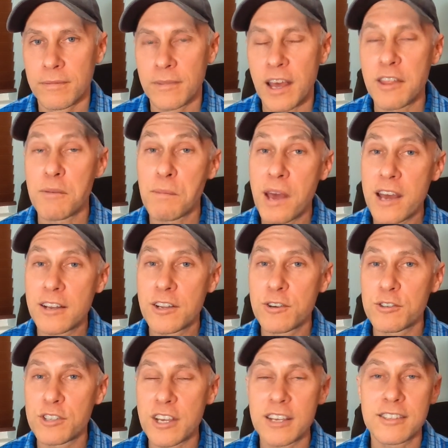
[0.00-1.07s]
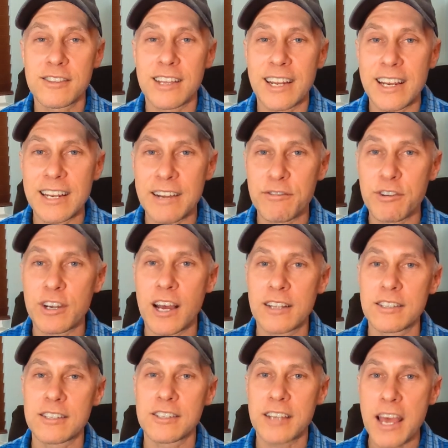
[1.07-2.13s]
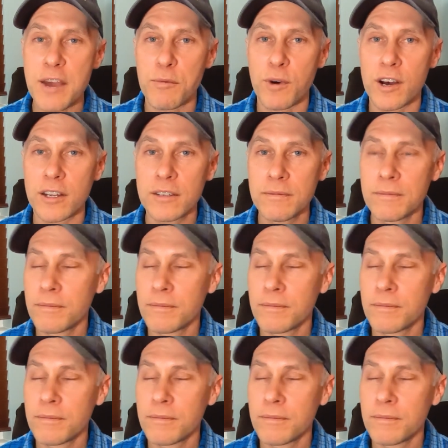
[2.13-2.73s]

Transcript: Now, the bad news is that I never got to skate one,